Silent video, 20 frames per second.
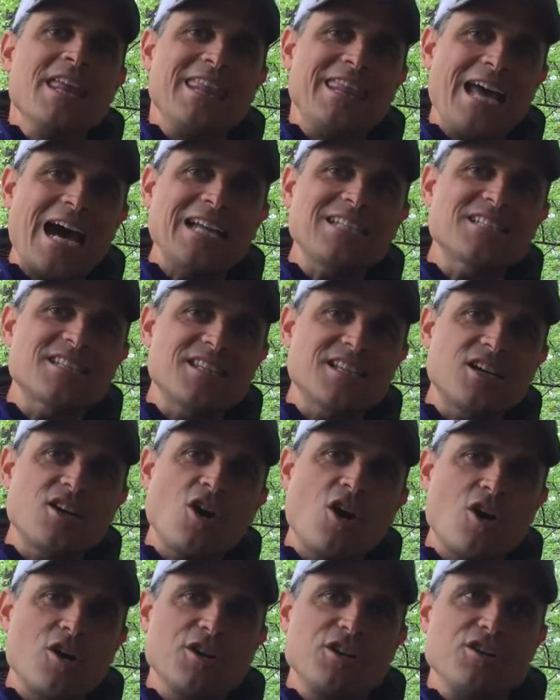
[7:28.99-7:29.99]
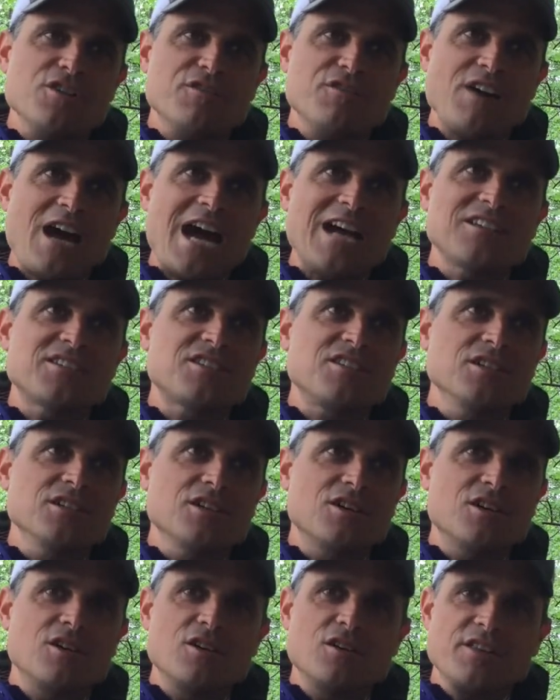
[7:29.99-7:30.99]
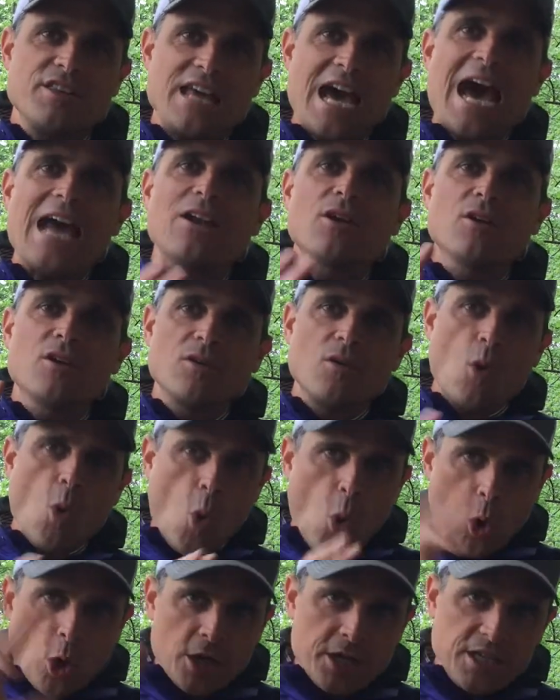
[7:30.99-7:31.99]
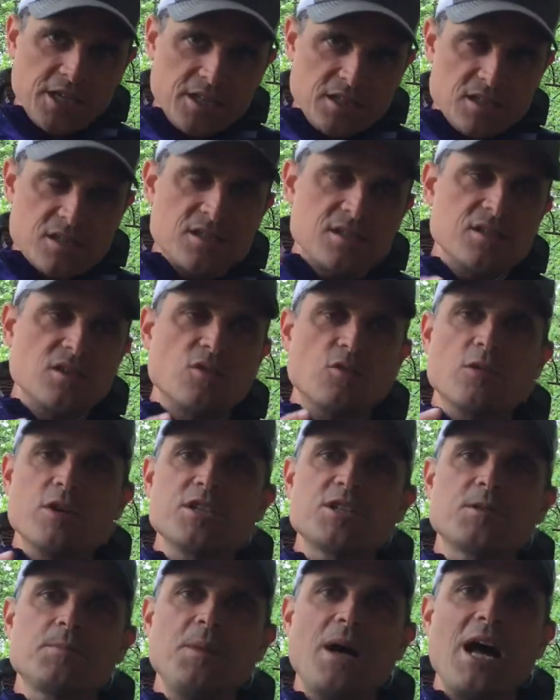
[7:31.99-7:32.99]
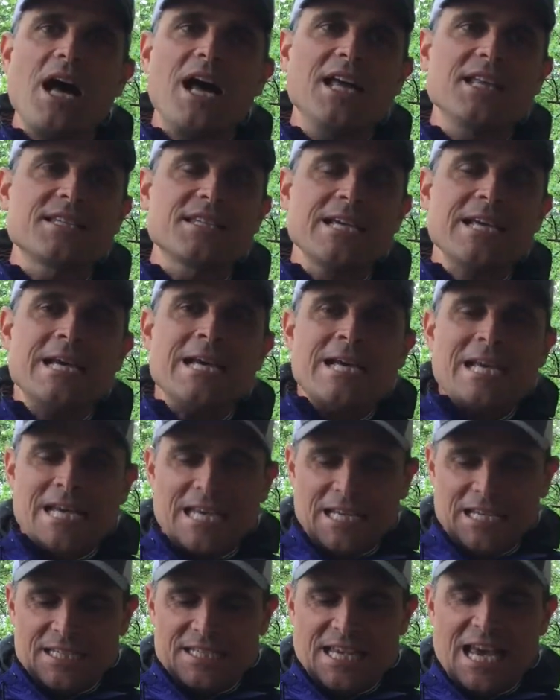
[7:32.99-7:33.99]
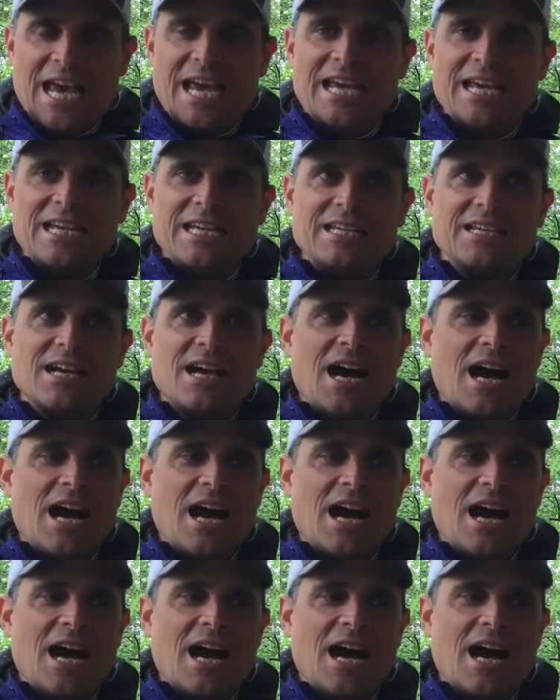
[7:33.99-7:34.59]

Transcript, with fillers: that's the cardiovascular, that organ's response is a